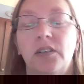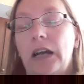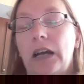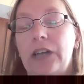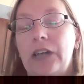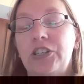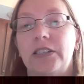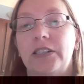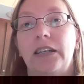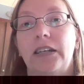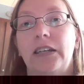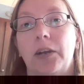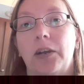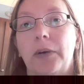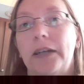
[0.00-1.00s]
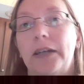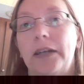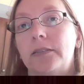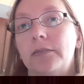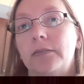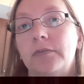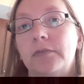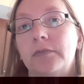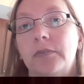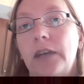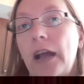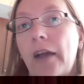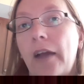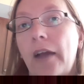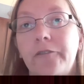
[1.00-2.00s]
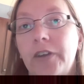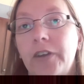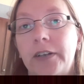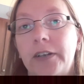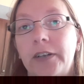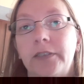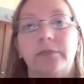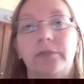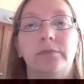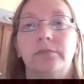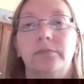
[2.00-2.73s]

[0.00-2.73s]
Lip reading: I just need to get away, have fun,